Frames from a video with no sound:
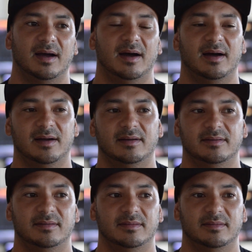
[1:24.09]
I
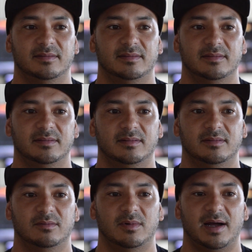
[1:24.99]

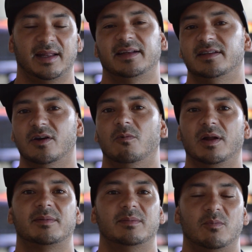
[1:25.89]
like to know
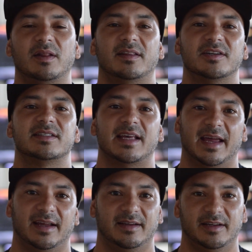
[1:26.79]
what they're saying.